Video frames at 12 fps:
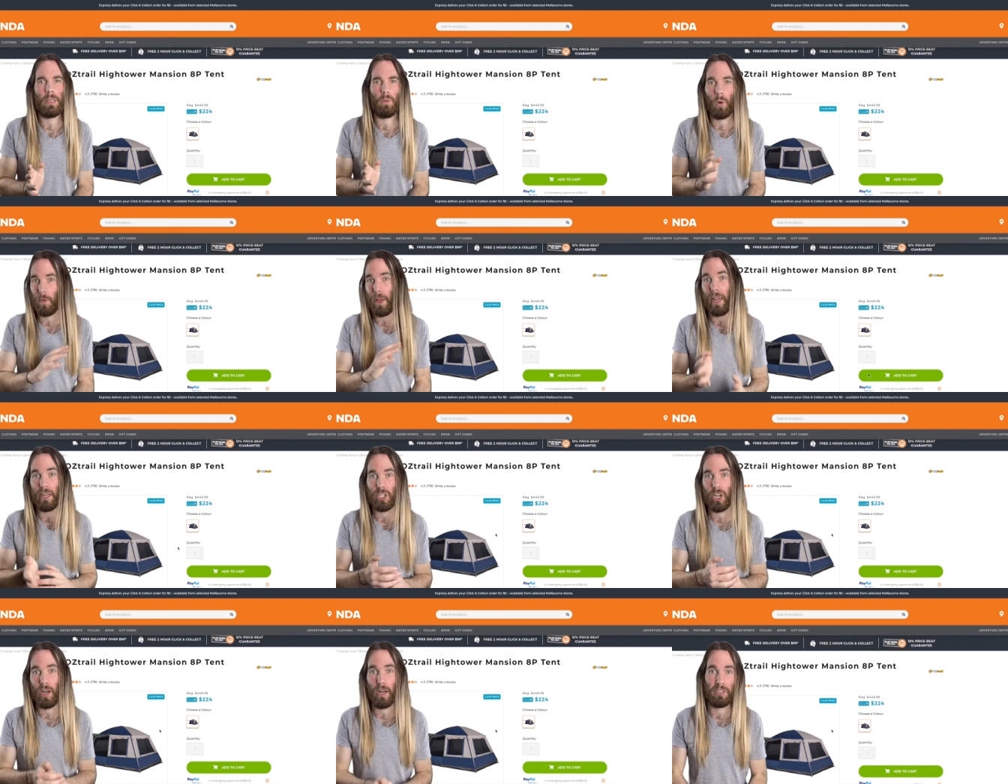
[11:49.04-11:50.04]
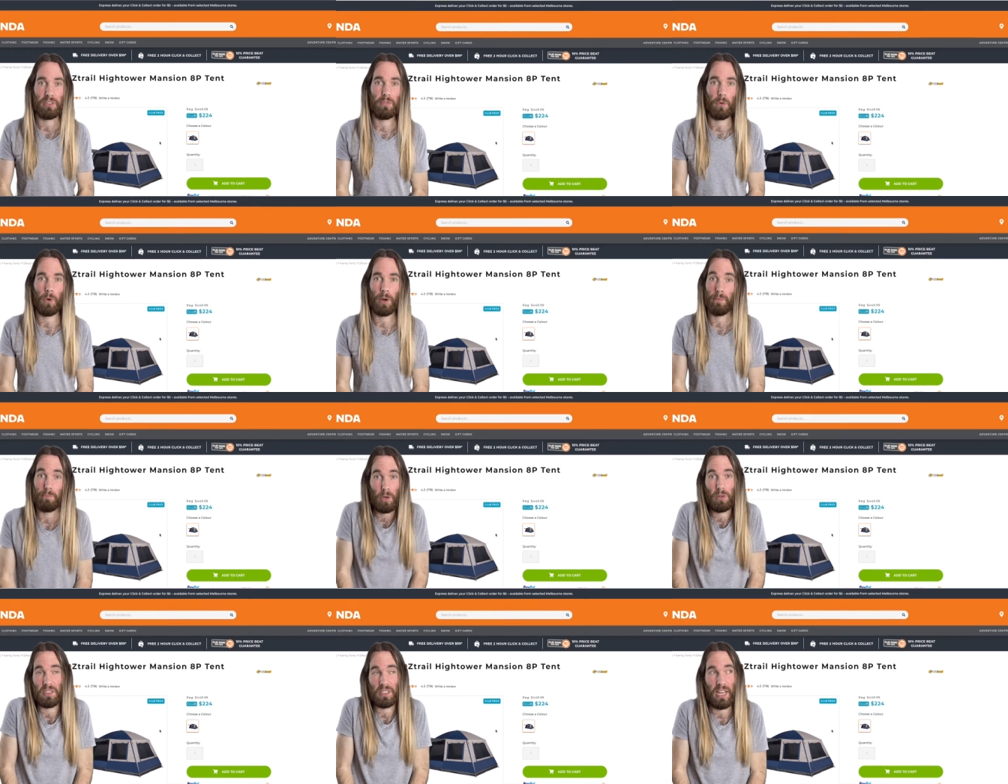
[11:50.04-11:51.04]
what they charge for a
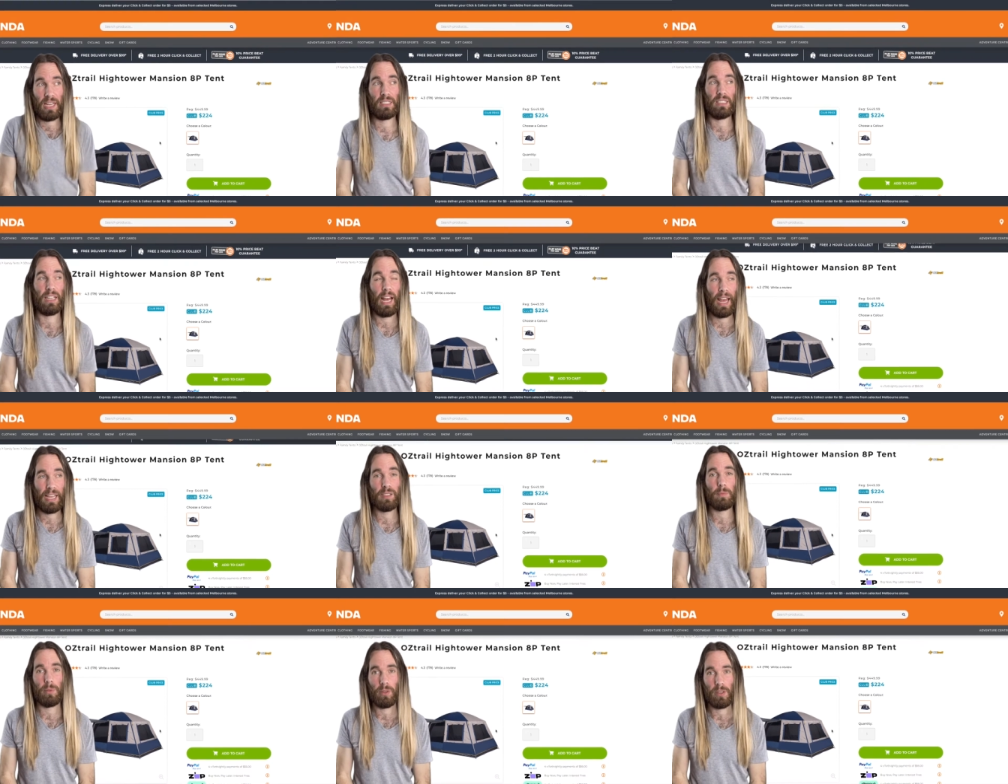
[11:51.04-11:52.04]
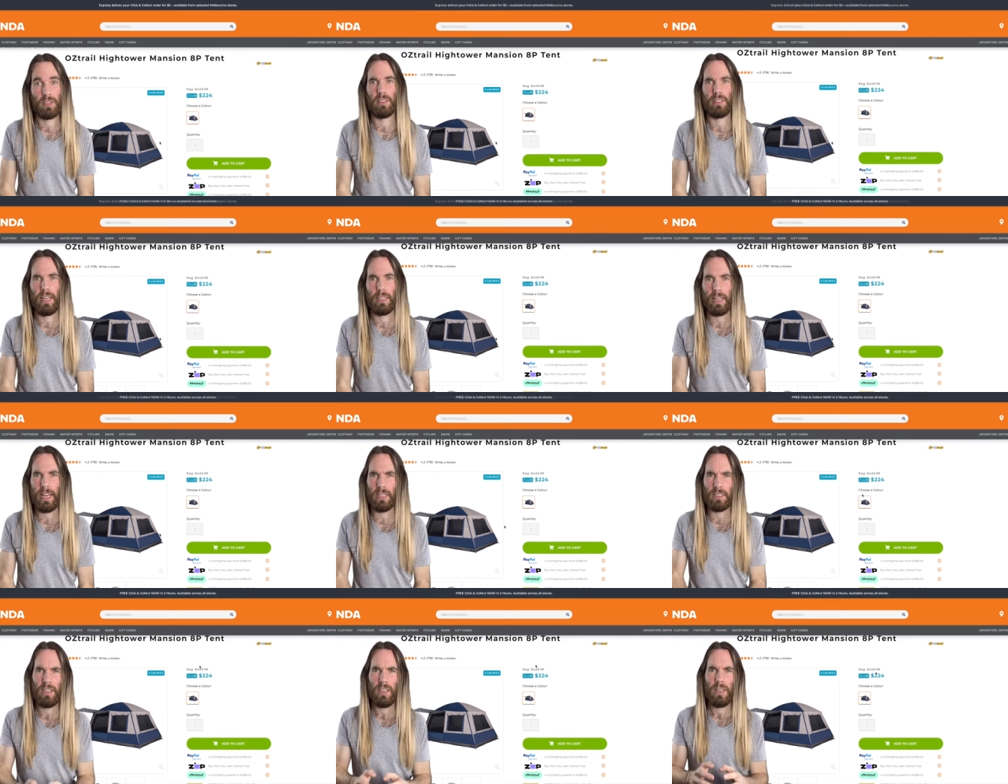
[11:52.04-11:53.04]
bog standard 8-person tent,
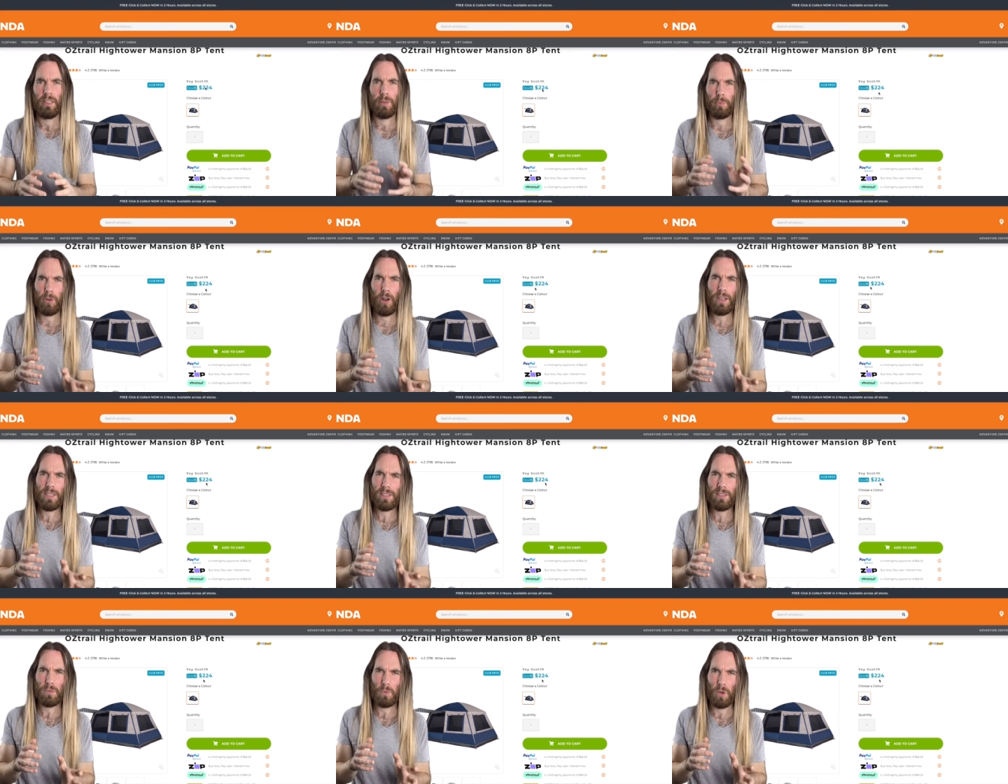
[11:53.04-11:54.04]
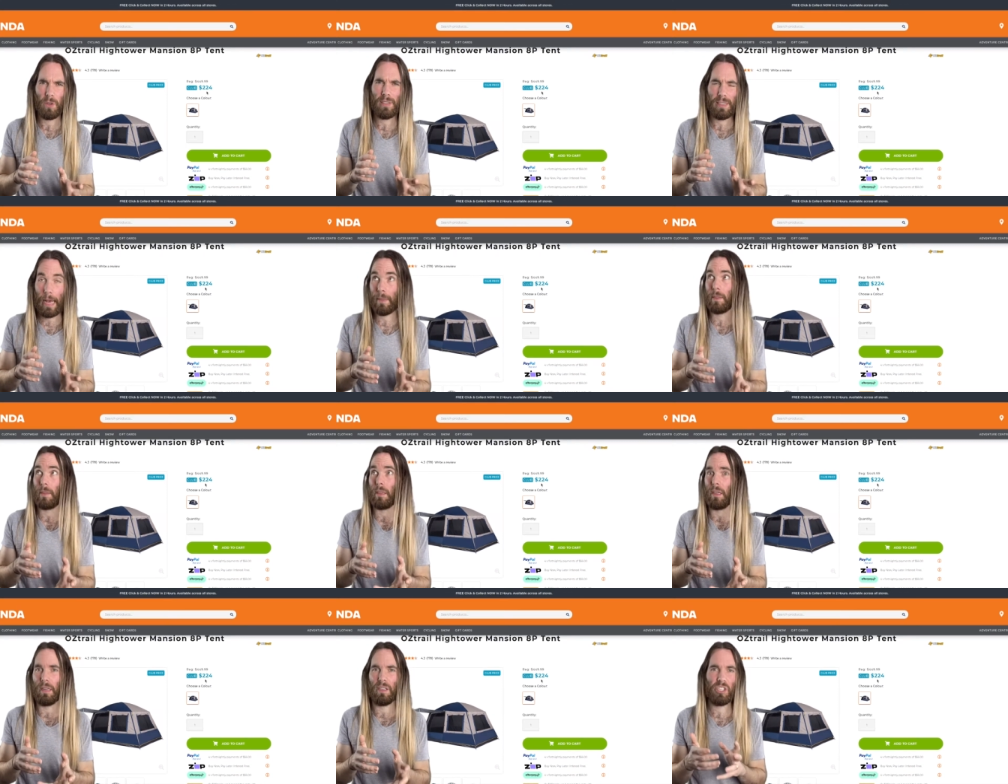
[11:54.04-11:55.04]
and the price was, at
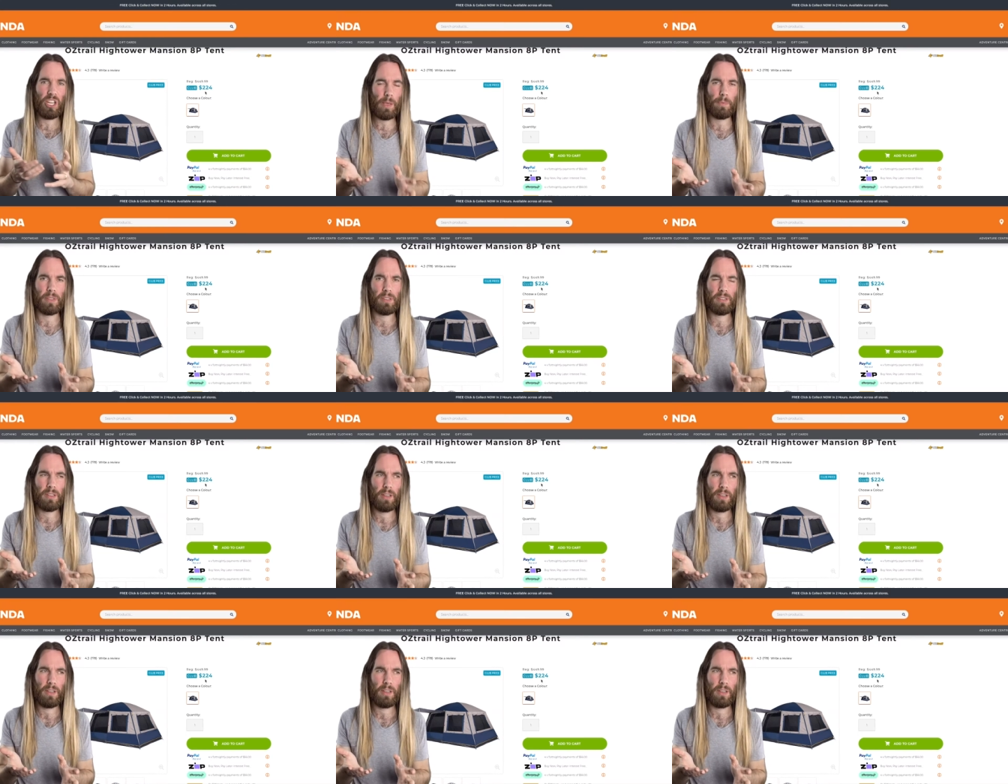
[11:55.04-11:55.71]
the cheapest,